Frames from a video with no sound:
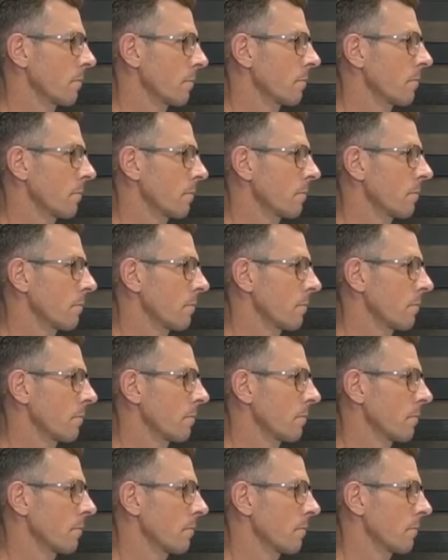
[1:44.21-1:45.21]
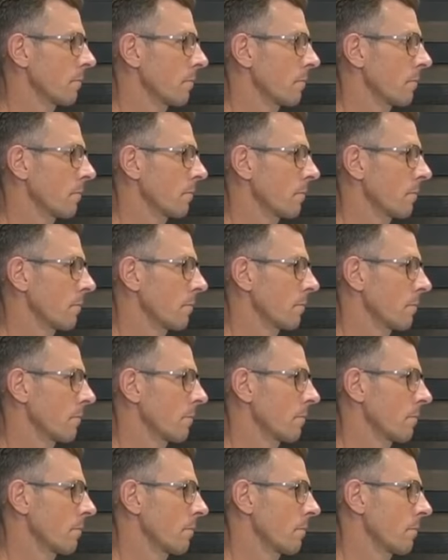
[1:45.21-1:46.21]

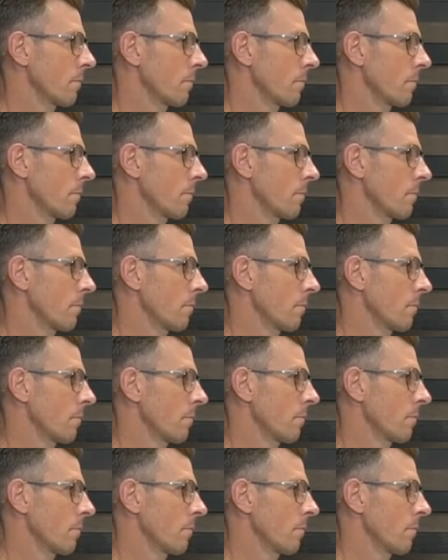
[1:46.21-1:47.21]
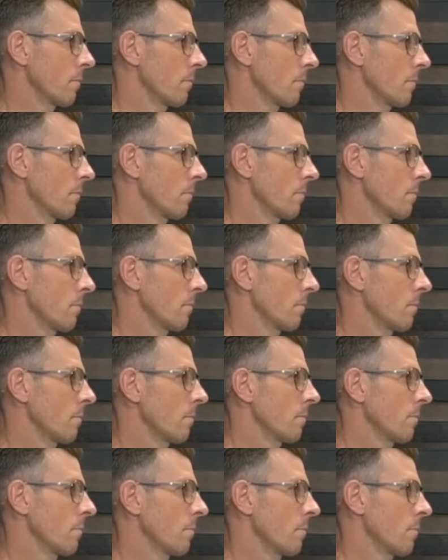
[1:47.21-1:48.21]

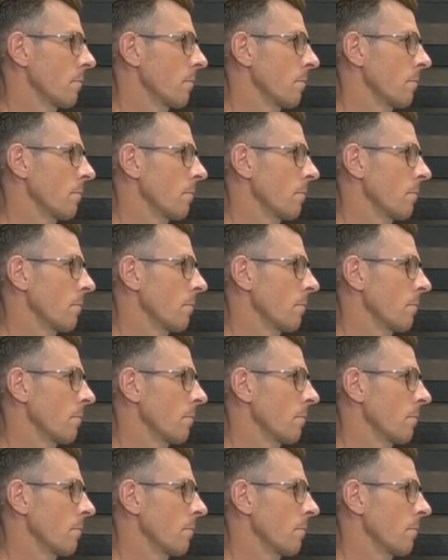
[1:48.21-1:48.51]
No words are spoken by the person on screen.